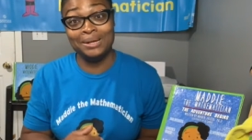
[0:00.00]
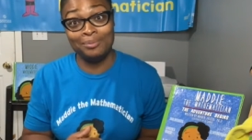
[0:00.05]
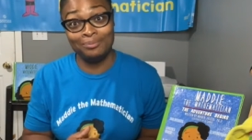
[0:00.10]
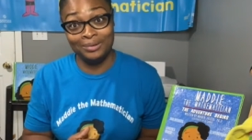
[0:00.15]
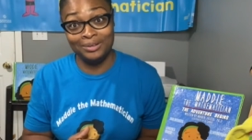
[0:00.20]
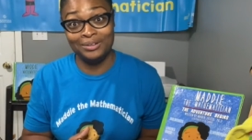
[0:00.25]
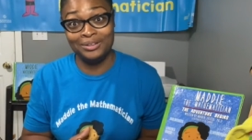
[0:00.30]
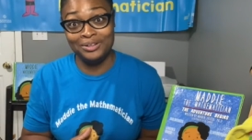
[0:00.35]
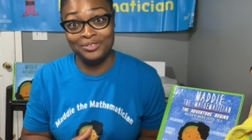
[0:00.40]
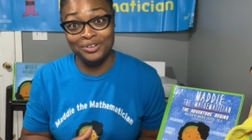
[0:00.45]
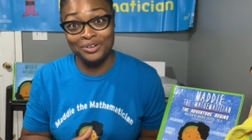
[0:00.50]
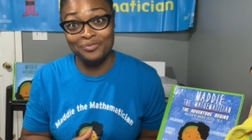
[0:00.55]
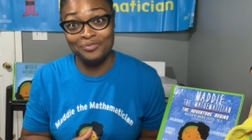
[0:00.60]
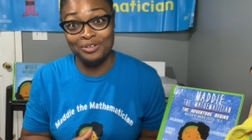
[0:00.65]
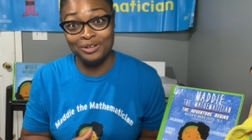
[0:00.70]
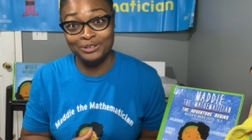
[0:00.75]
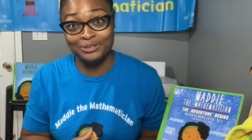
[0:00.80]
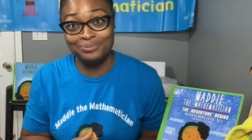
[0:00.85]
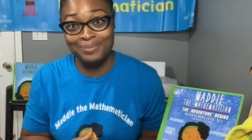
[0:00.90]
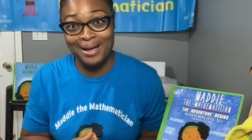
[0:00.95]
I'm a little
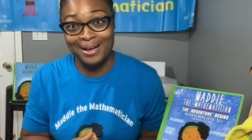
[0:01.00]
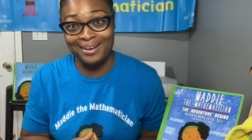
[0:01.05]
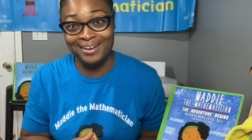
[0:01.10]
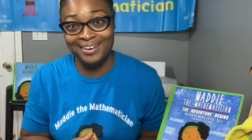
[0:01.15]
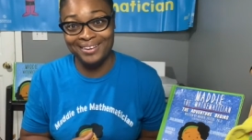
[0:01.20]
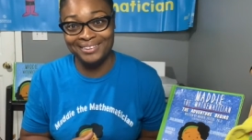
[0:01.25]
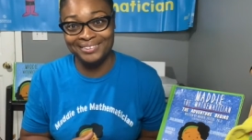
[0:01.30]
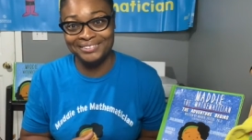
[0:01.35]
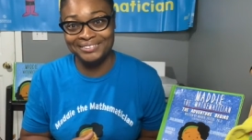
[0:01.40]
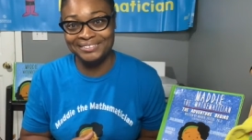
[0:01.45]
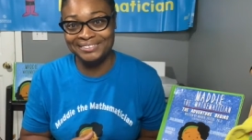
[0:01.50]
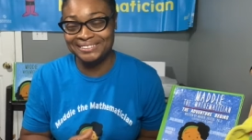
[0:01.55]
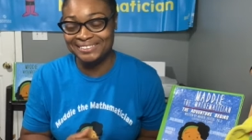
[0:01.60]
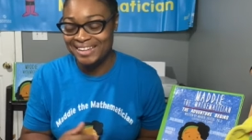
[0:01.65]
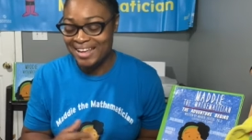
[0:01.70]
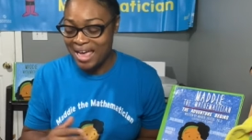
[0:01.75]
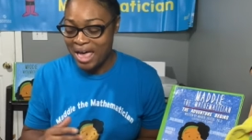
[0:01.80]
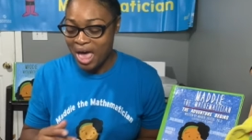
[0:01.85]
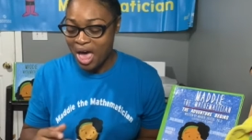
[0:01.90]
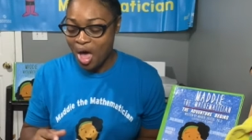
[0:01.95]
confused with my colors.
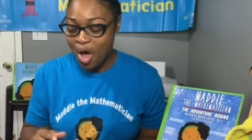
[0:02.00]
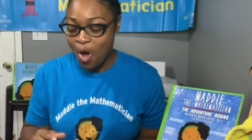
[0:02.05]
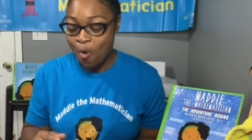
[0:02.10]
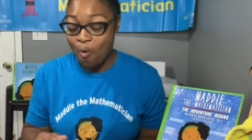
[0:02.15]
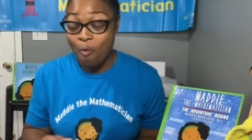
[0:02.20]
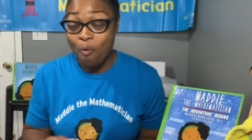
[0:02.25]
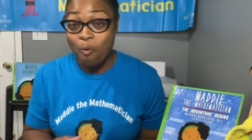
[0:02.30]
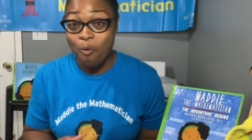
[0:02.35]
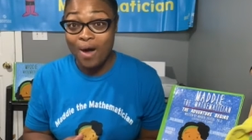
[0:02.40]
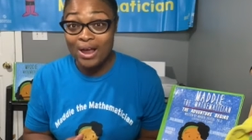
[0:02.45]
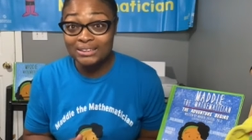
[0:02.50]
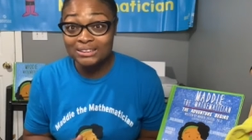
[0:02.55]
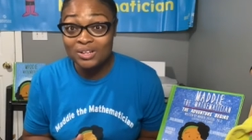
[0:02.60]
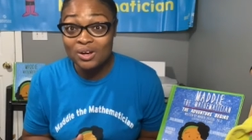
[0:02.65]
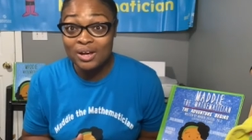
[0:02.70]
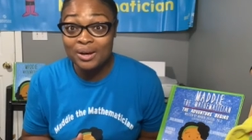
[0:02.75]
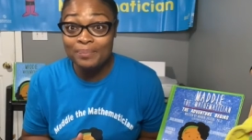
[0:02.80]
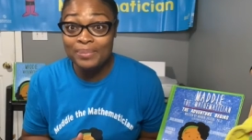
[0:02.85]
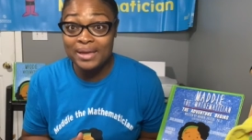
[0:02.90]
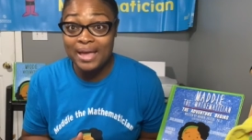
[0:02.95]
What's
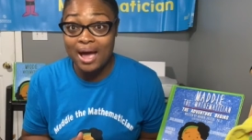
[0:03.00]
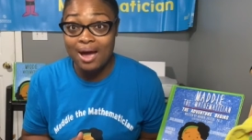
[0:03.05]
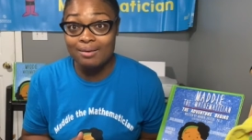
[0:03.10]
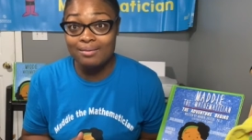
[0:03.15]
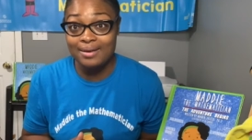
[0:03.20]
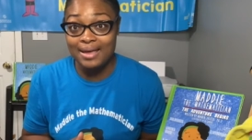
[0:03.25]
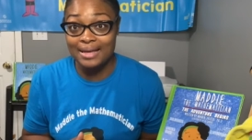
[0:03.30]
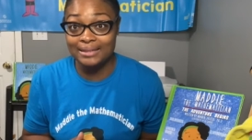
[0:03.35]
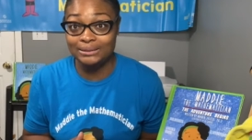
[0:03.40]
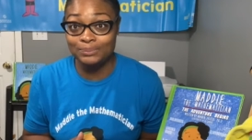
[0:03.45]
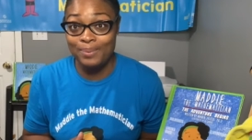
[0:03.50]
going to be our next